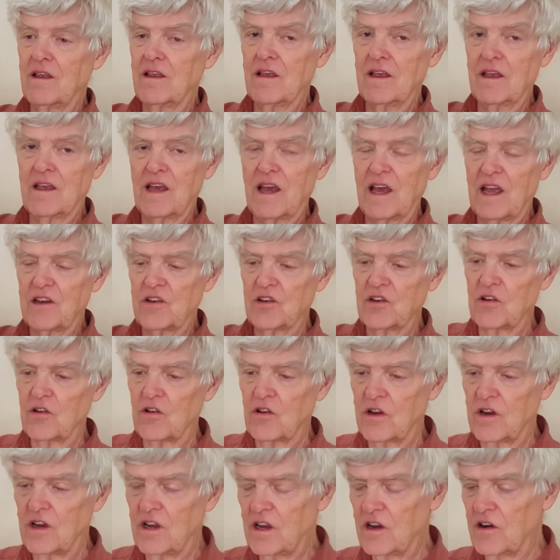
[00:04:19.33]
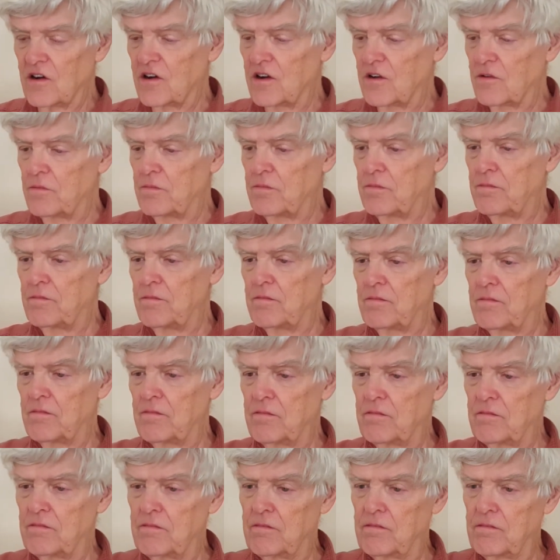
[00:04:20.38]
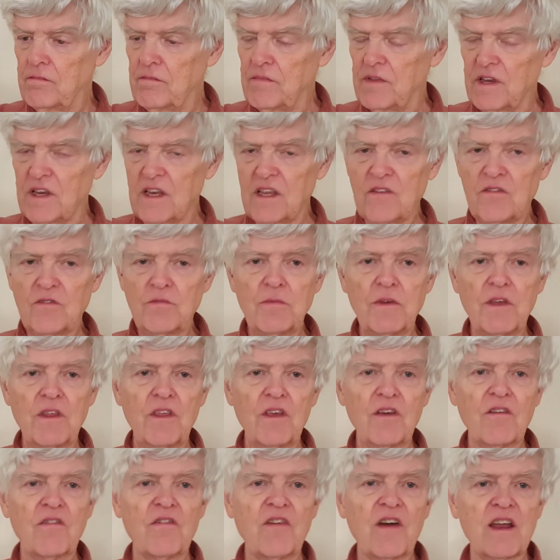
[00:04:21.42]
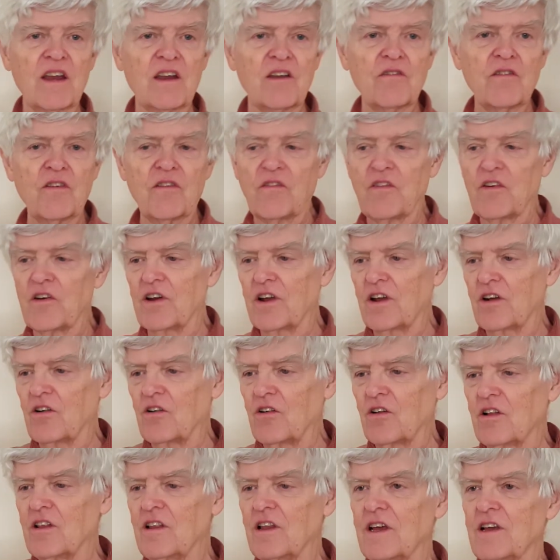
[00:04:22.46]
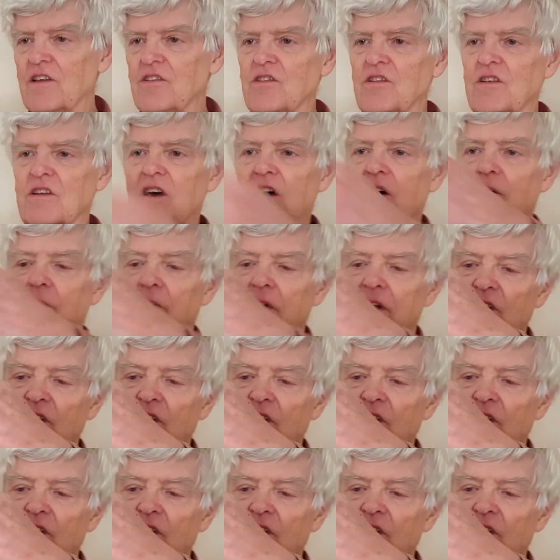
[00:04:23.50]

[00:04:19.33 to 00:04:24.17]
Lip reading: gadget on here that gives me the effect of a vertical click stop. I